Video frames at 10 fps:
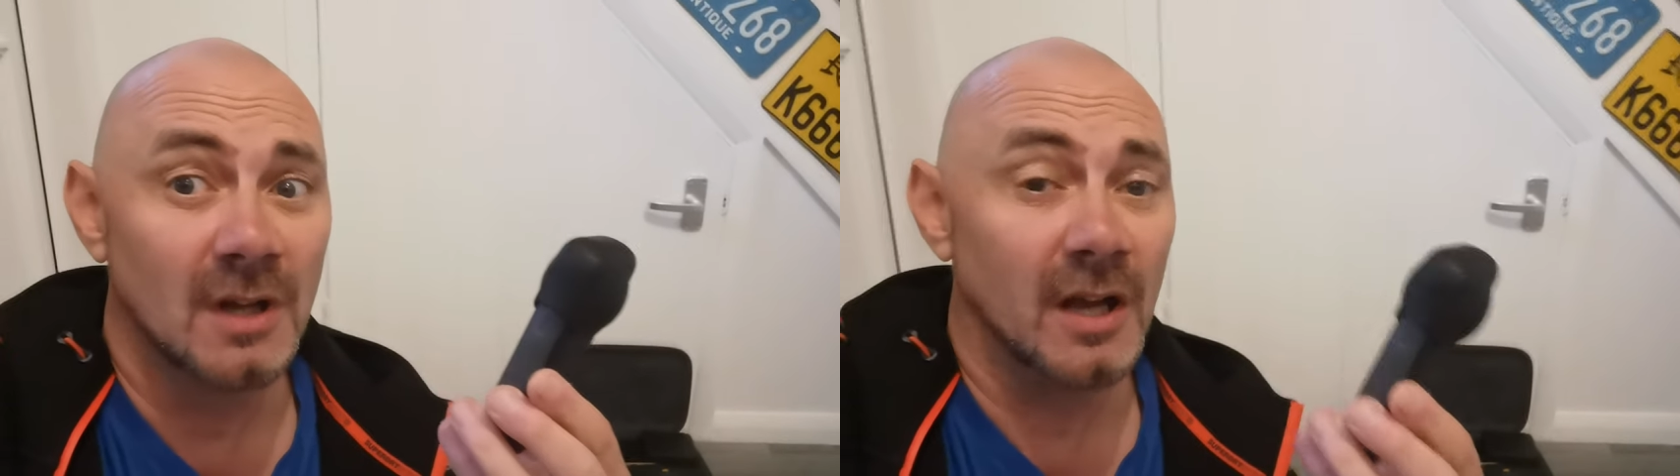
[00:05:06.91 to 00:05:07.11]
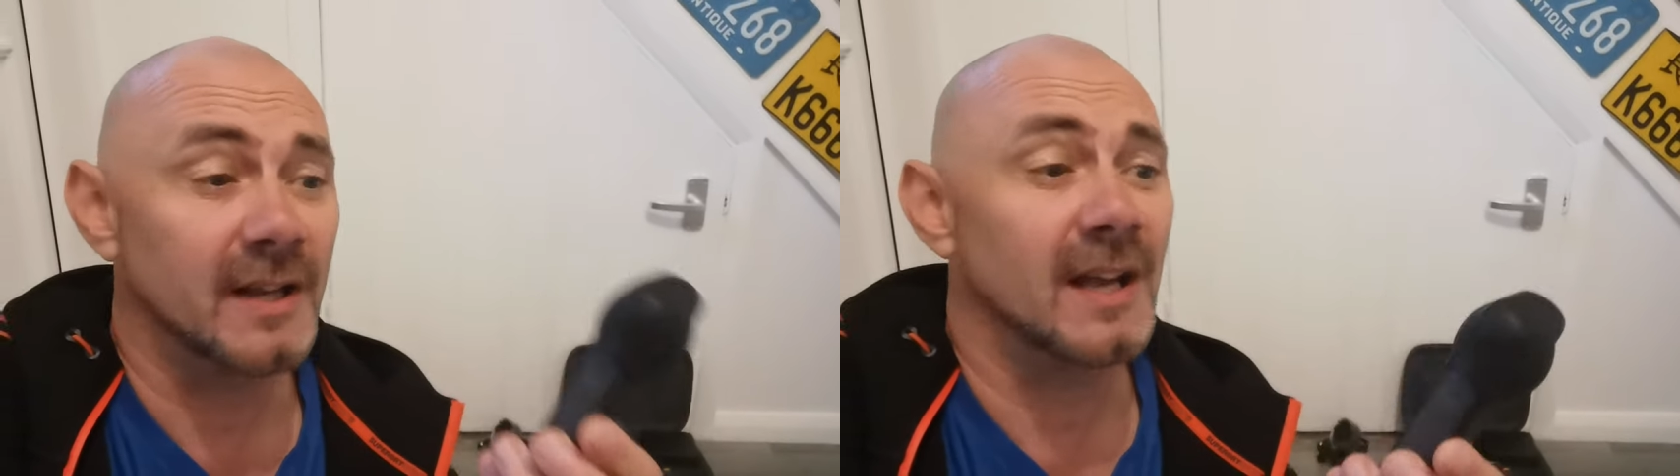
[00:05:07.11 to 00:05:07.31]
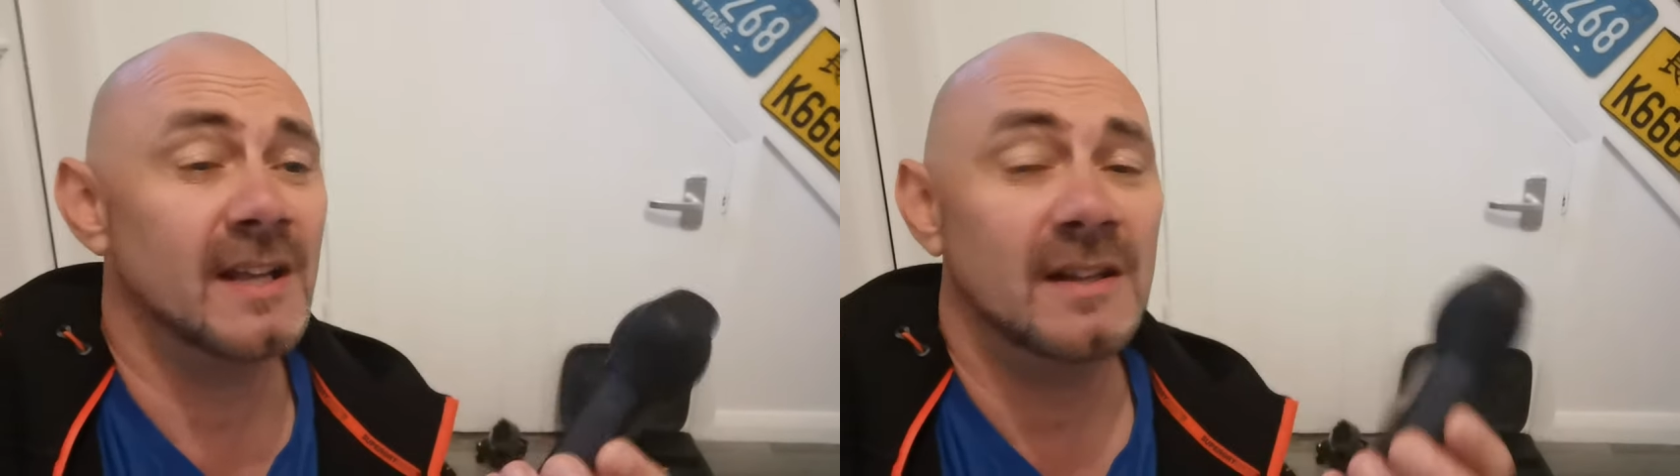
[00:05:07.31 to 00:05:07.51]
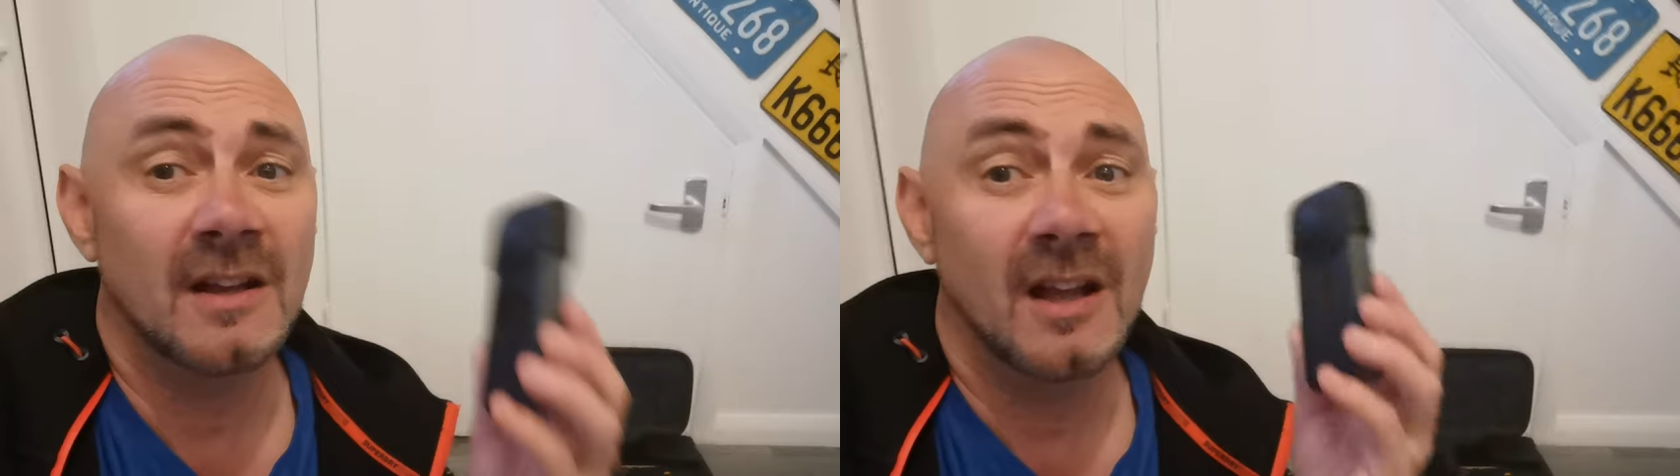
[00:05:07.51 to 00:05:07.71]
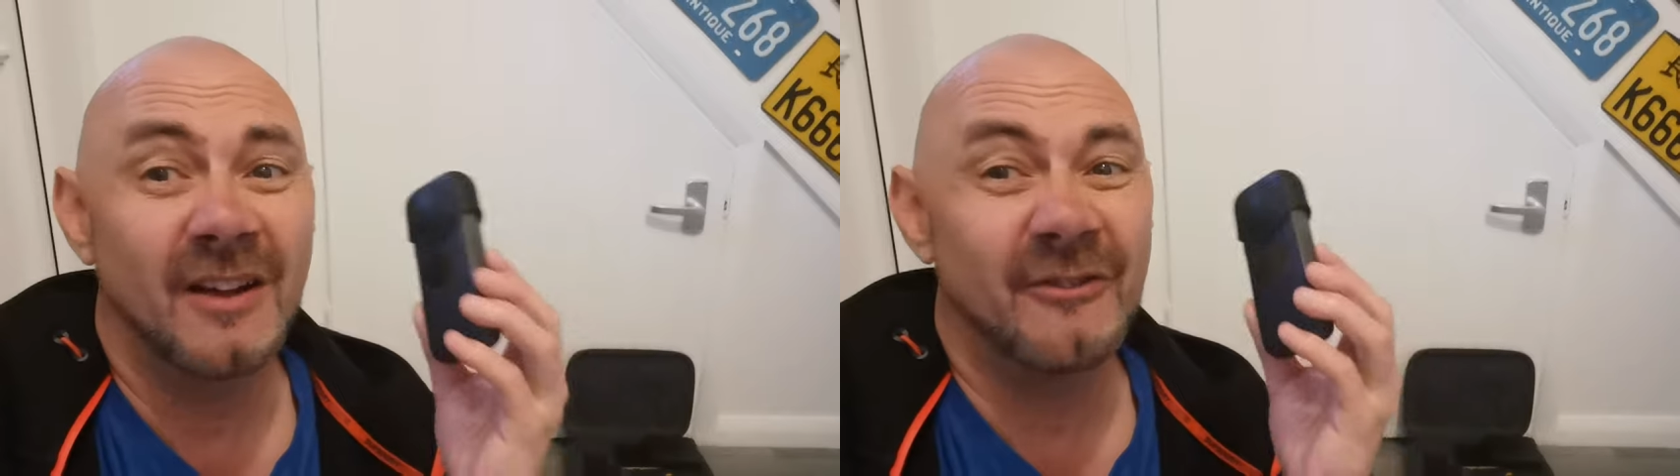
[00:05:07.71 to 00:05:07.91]
Okay,
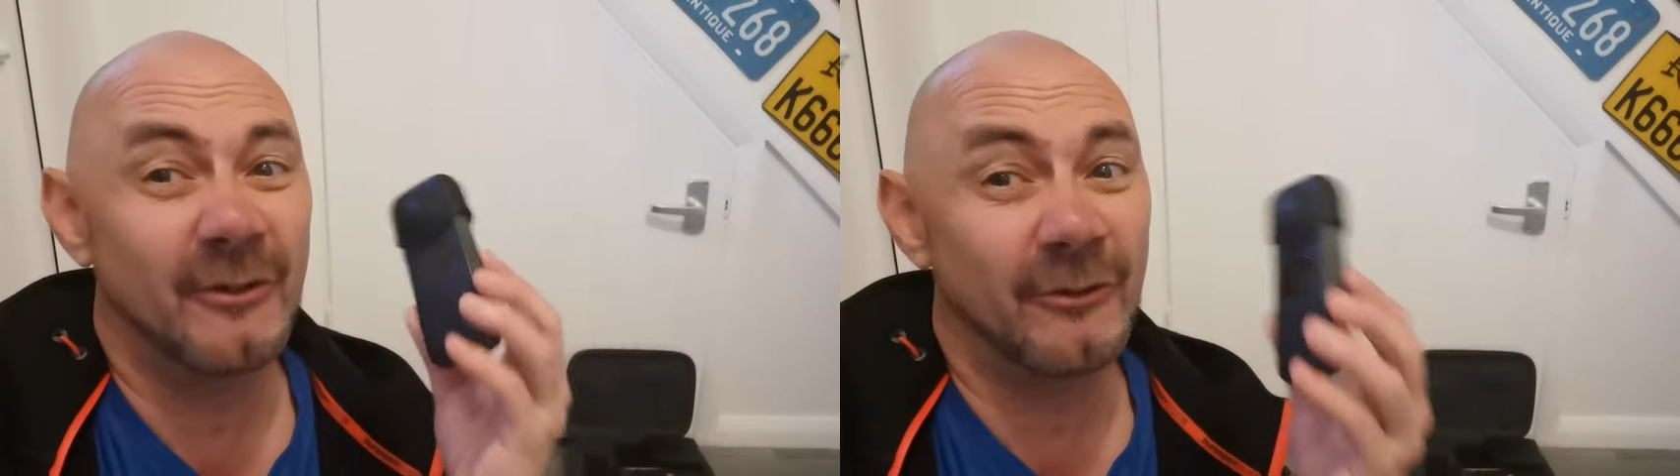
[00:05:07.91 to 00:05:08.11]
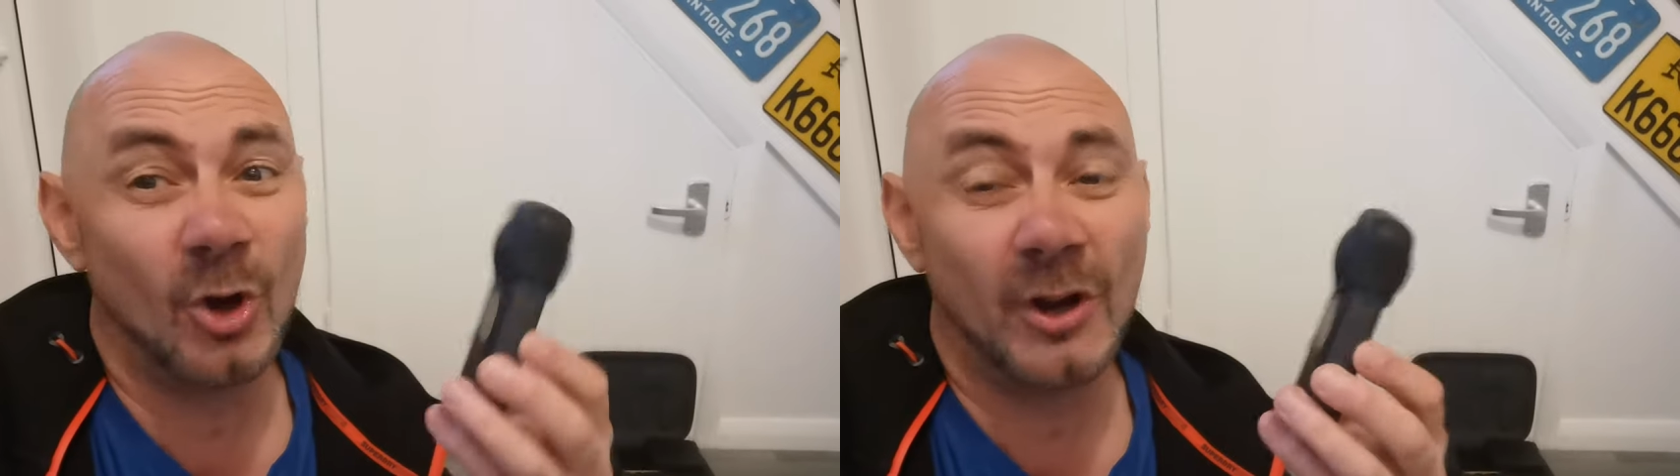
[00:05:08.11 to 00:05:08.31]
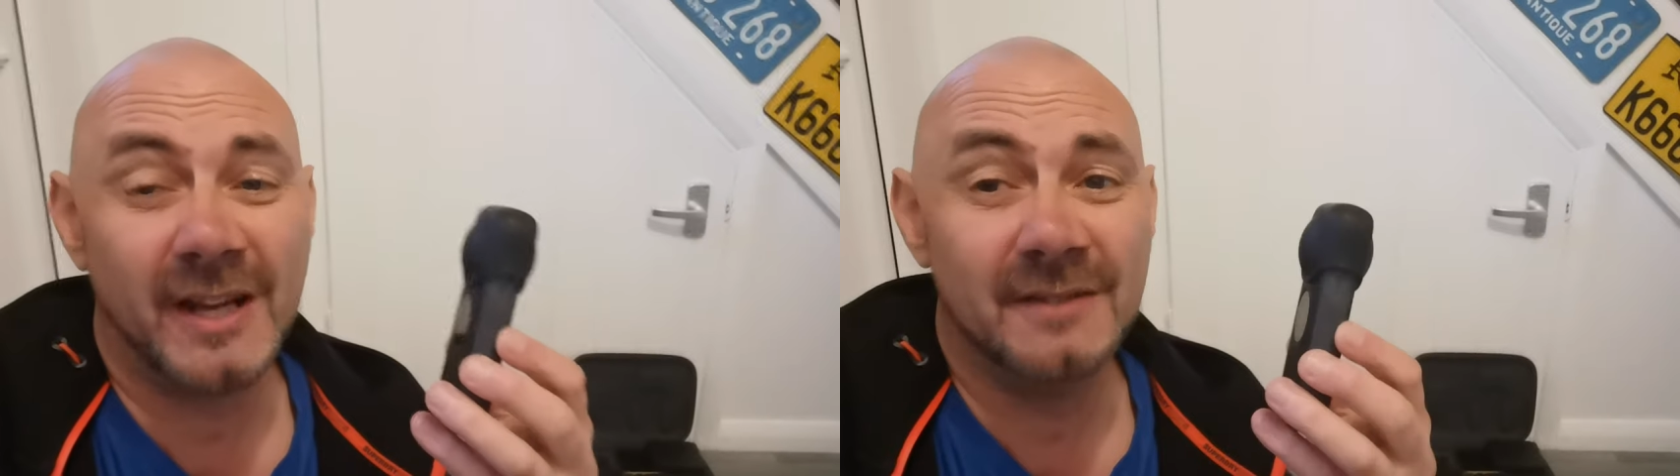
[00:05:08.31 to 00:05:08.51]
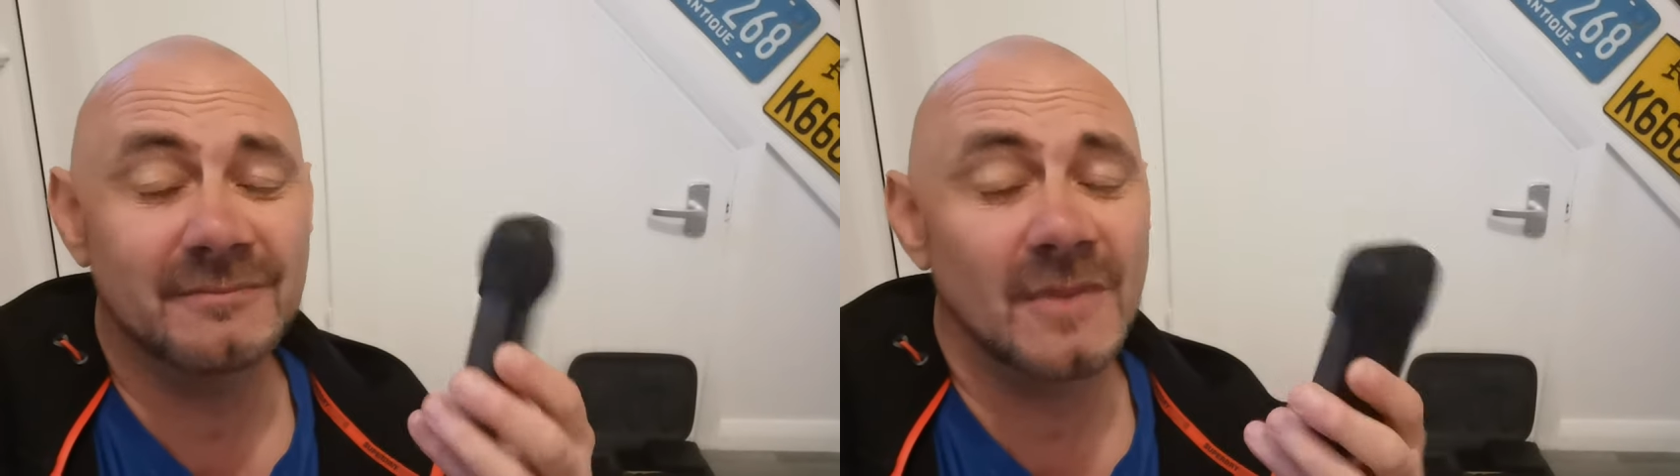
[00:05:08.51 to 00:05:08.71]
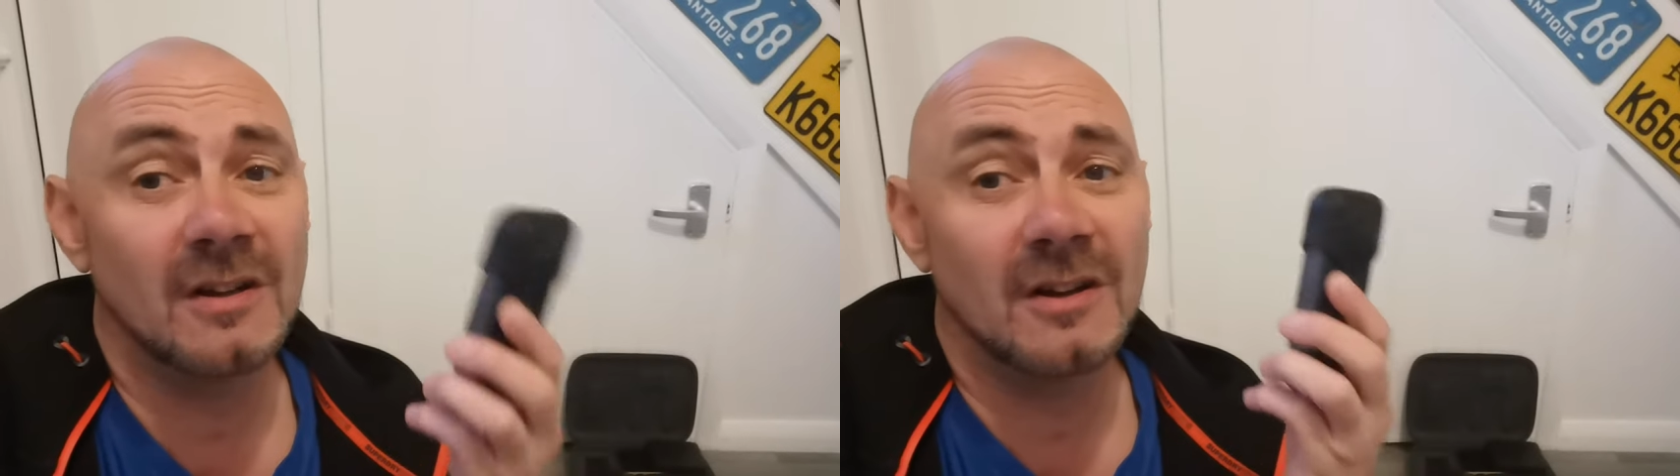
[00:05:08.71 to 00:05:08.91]
for vlogging,